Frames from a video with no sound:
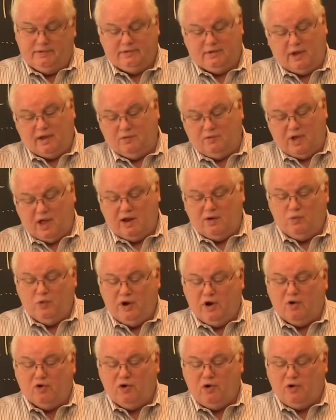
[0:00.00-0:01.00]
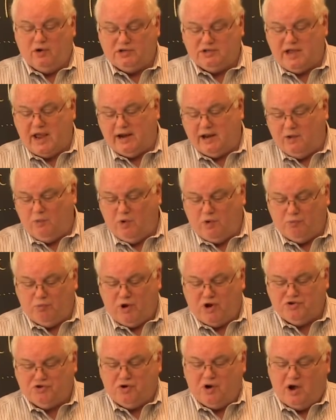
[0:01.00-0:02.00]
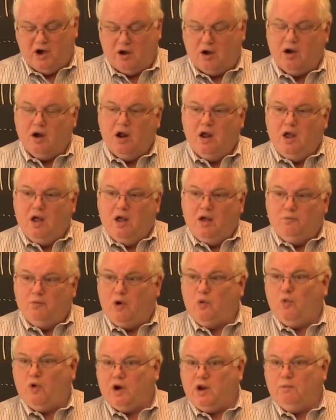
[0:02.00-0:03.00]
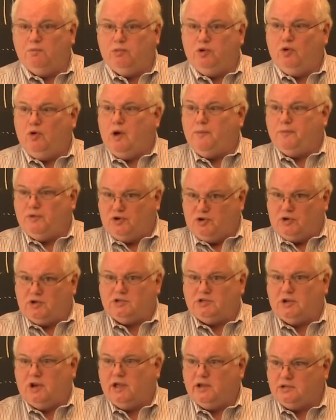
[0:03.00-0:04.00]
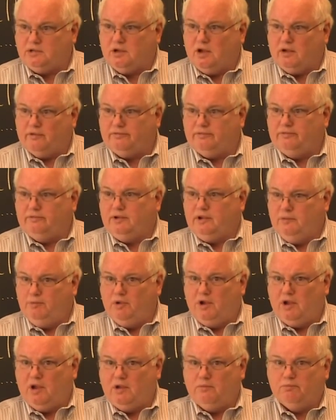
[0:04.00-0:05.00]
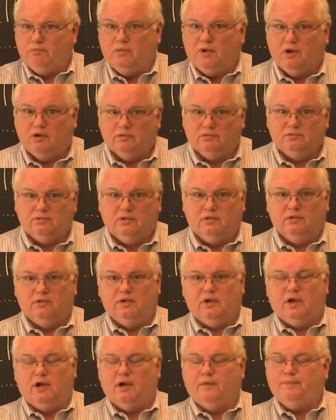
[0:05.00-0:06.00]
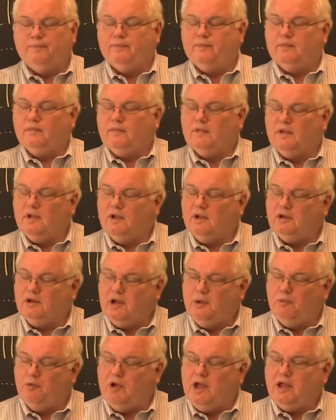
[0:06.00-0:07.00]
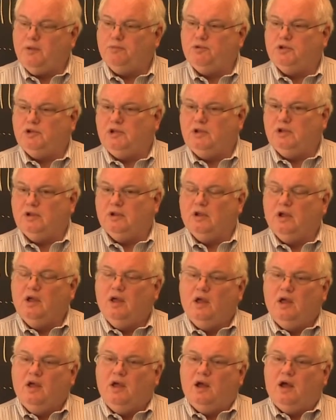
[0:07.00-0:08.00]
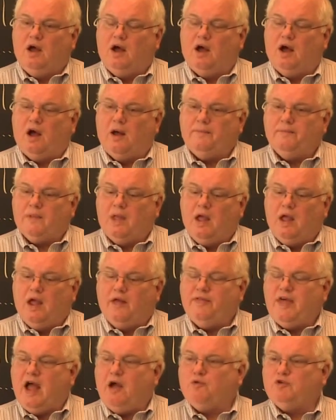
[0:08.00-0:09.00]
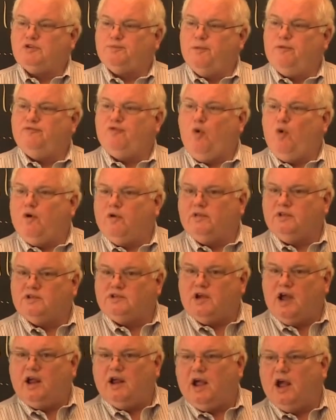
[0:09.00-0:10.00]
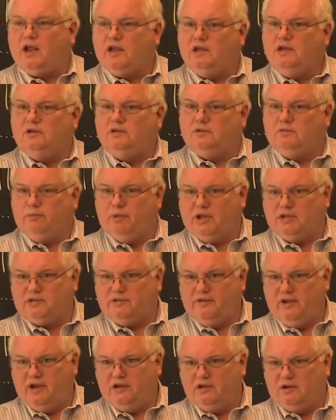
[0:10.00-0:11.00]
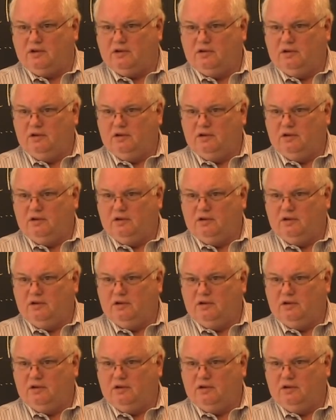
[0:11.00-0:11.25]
I, I, we don't know exactly what pressure air, but one of them blew up and took his legs off. He became, you know, um, a double amputee. Um, and that was before this guy got killed in Pennsylvania.